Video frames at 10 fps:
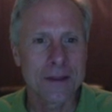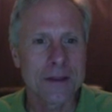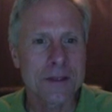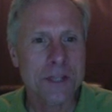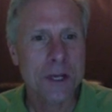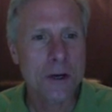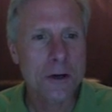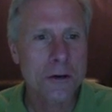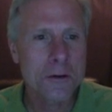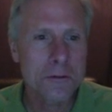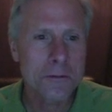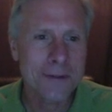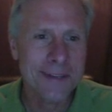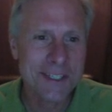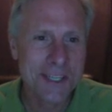So
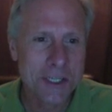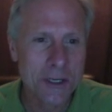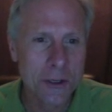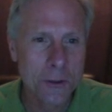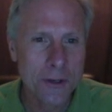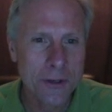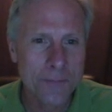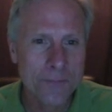is this an annuity?